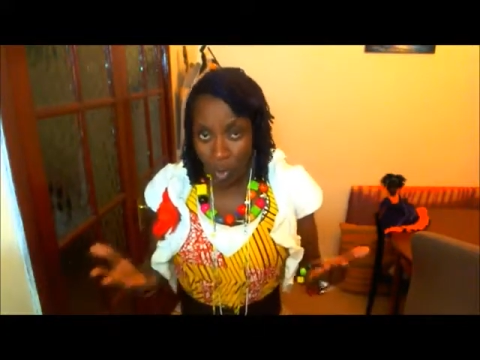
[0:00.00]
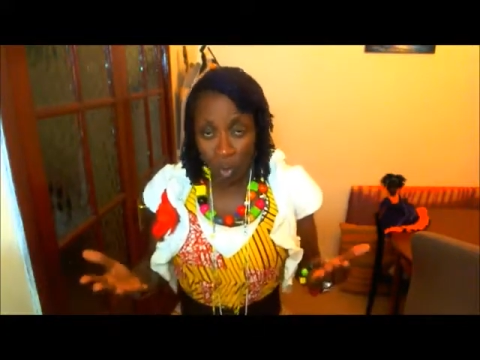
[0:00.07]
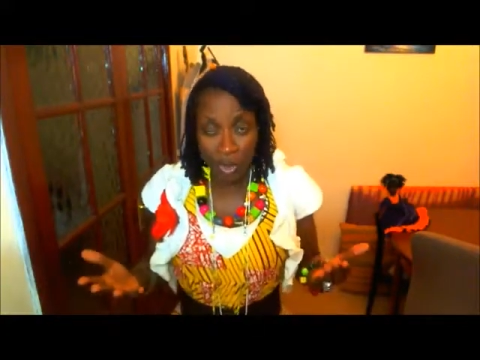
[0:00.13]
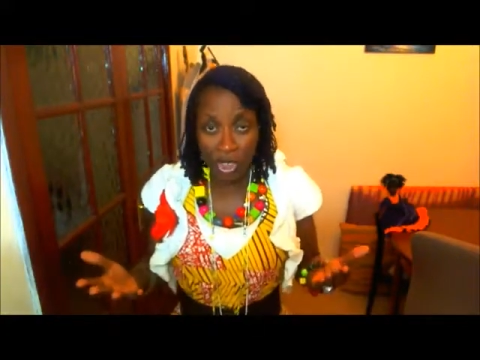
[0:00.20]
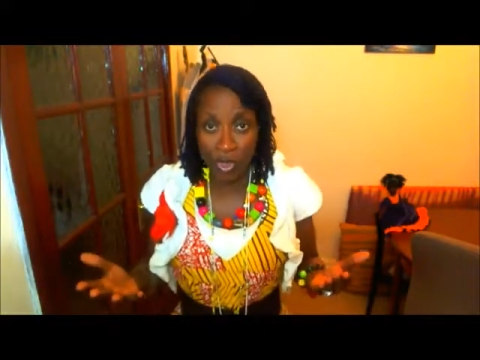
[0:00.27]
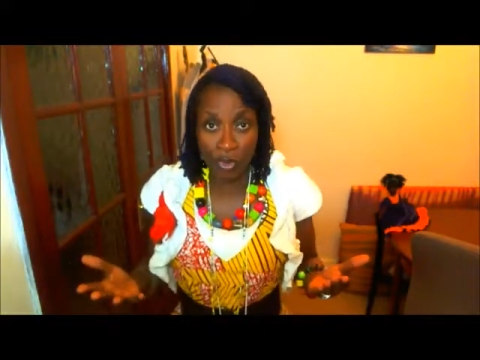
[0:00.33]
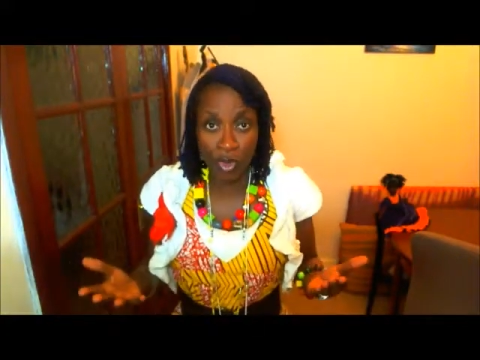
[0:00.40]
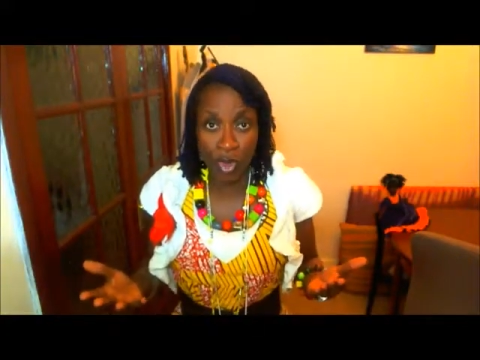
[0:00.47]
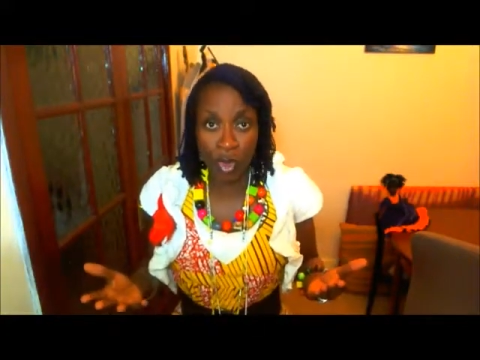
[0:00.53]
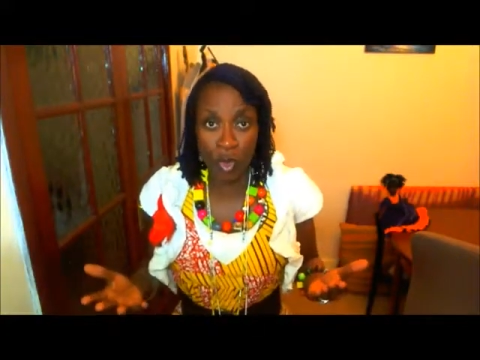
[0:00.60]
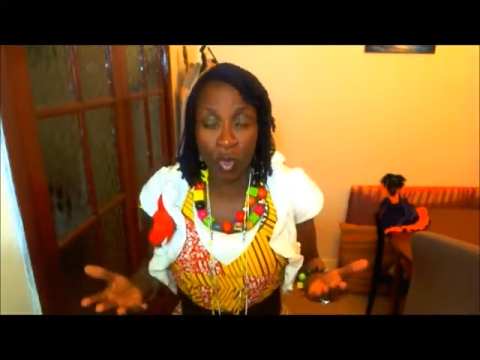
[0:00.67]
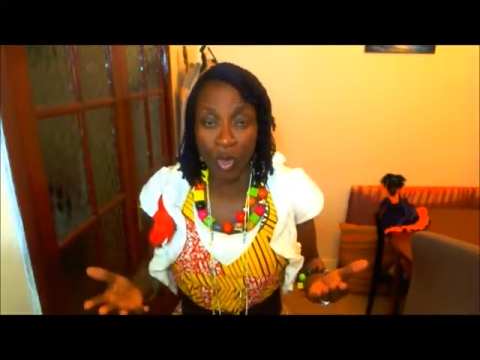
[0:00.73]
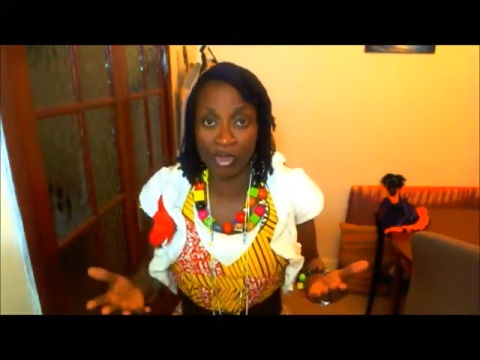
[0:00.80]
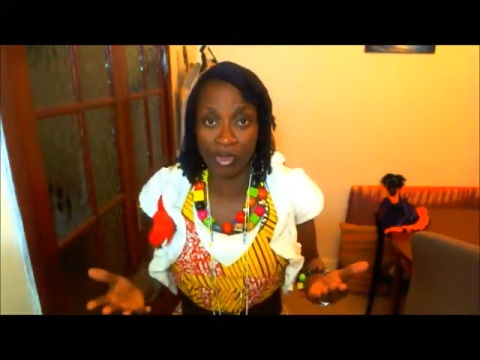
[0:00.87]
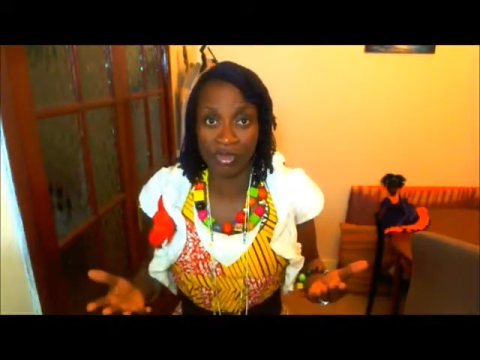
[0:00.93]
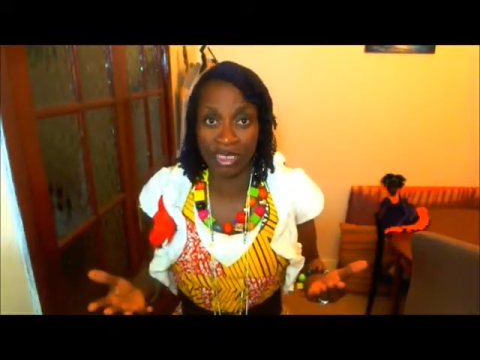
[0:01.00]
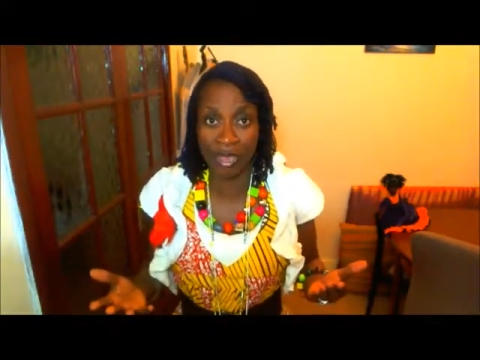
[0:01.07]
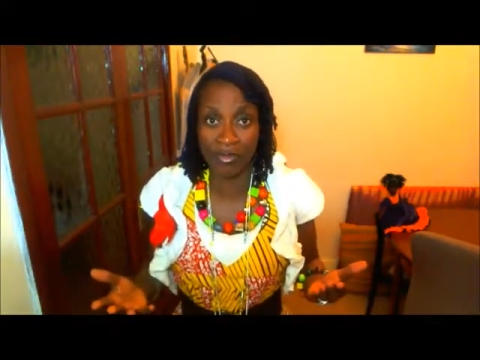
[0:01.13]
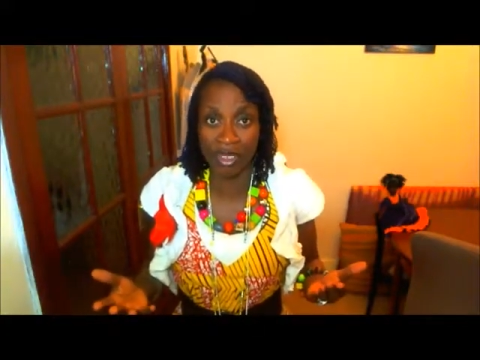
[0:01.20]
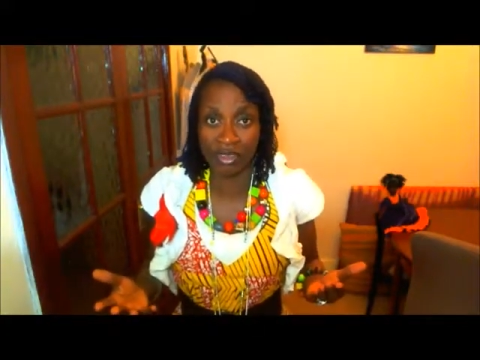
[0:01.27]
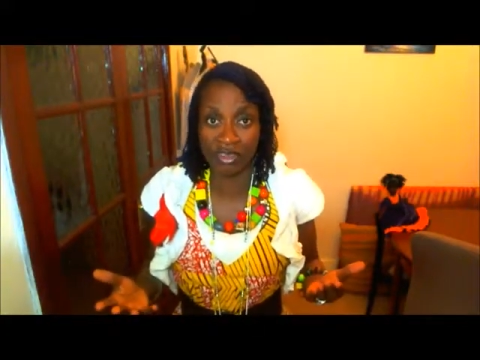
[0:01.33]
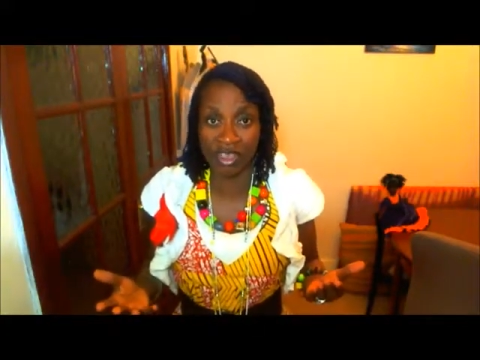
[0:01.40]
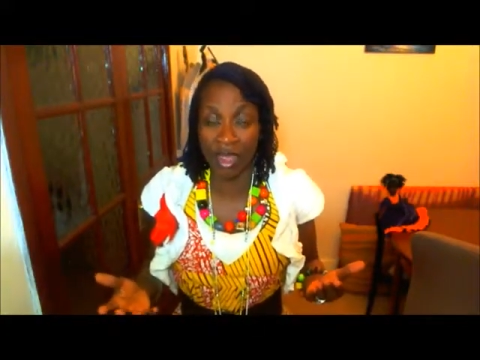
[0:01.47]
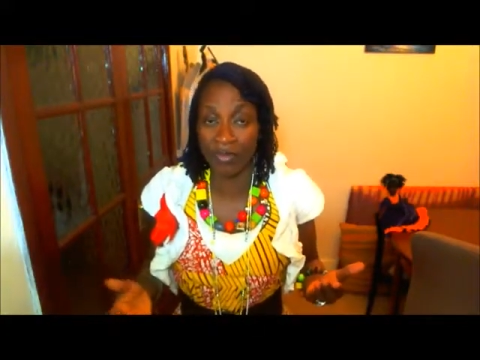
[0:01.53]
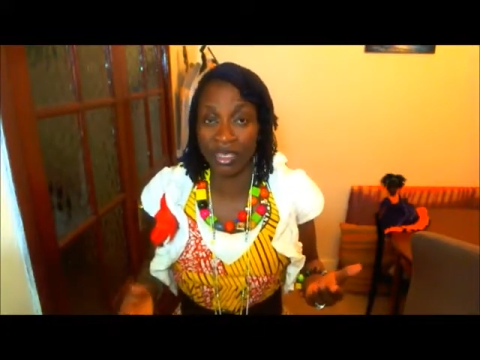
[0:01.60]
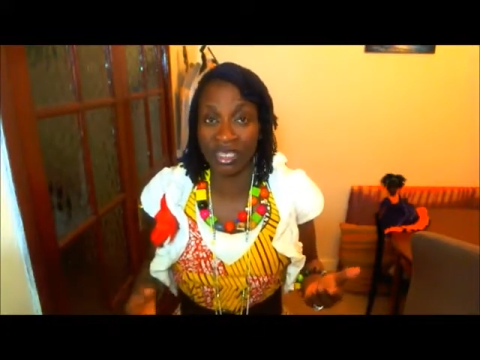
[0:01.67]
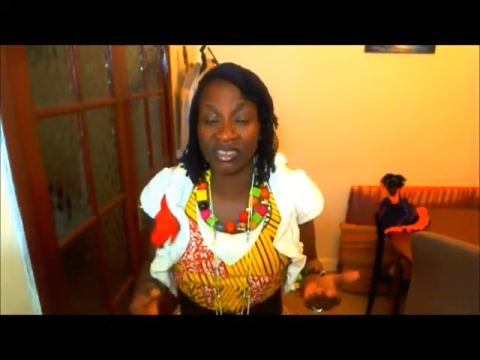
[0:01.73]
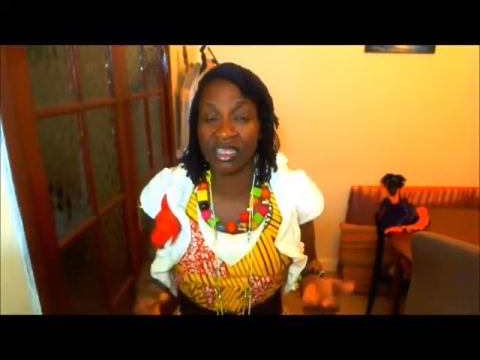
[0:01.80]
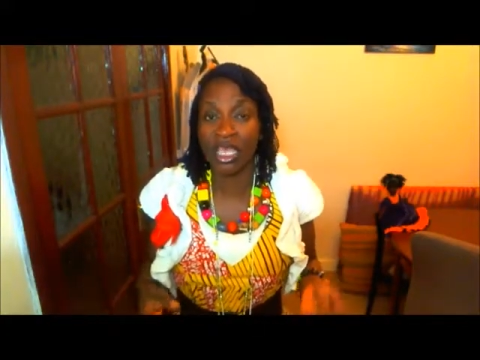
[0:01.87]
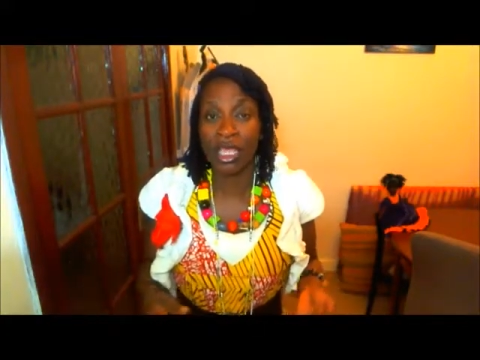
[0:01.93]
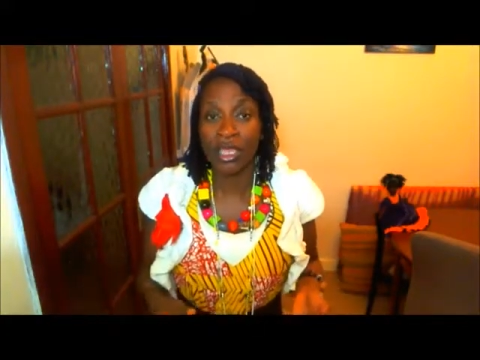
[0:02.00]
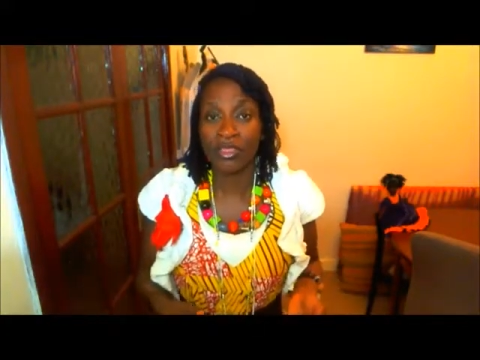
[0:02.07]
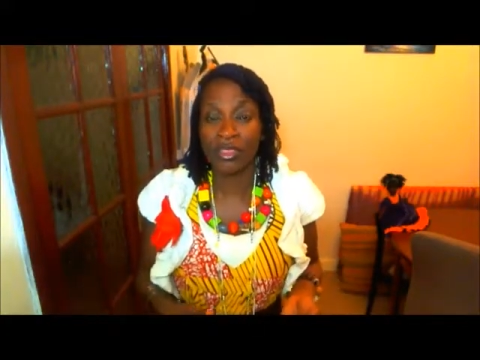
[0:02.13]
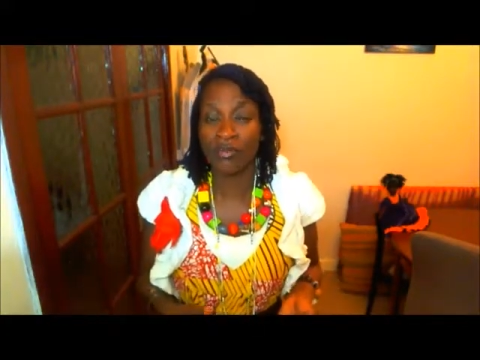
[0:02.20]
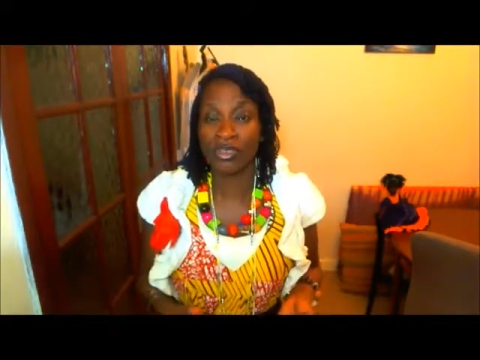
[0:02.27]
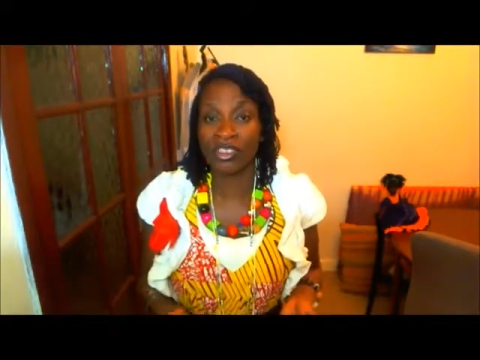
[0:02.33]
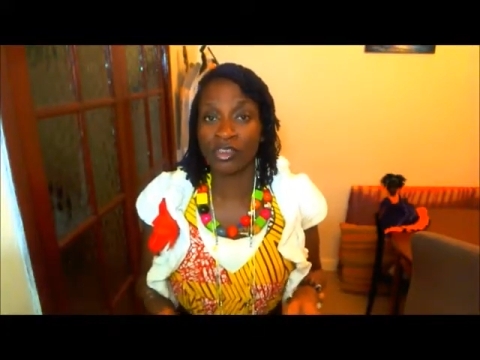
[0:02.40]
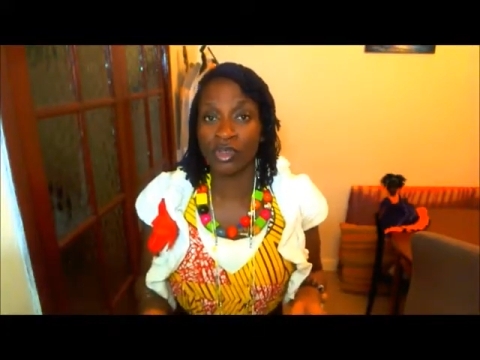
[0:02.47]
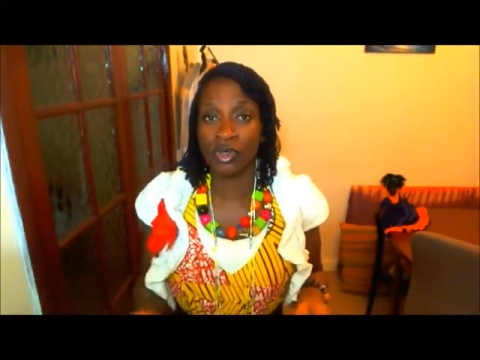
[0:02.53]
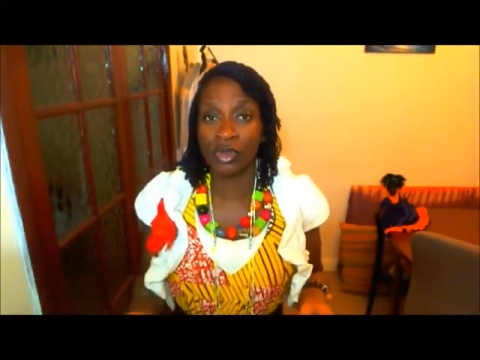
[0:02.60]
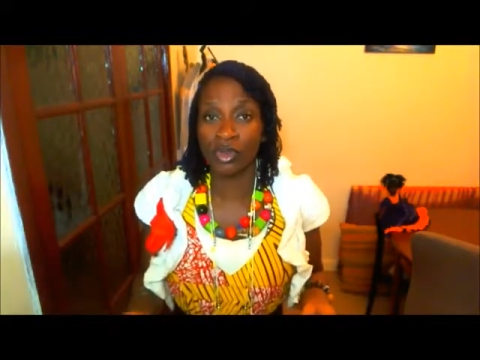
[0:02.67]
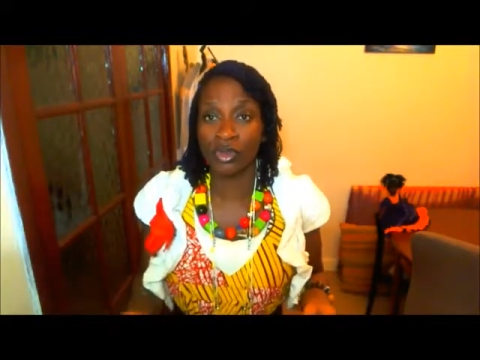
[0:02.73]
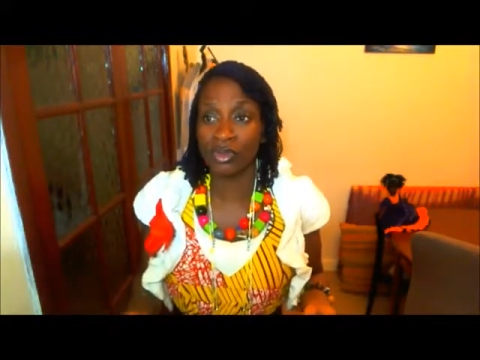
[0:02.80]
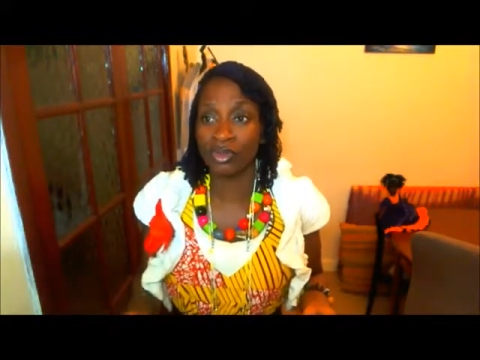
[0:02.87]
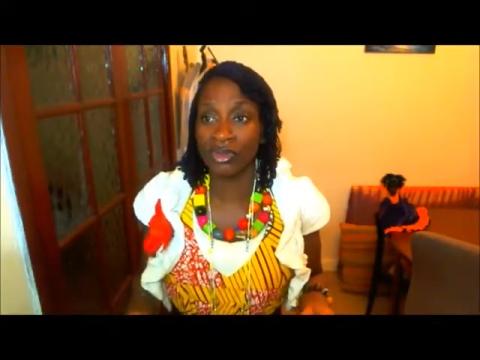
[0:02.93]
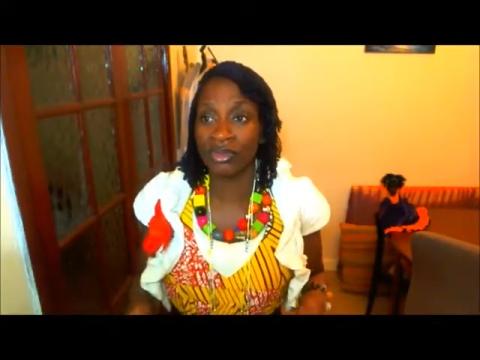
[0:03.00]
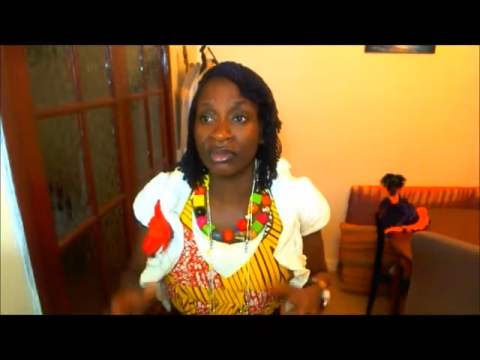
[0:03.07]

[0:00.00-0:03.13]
We don't know what those chemicals are because there's not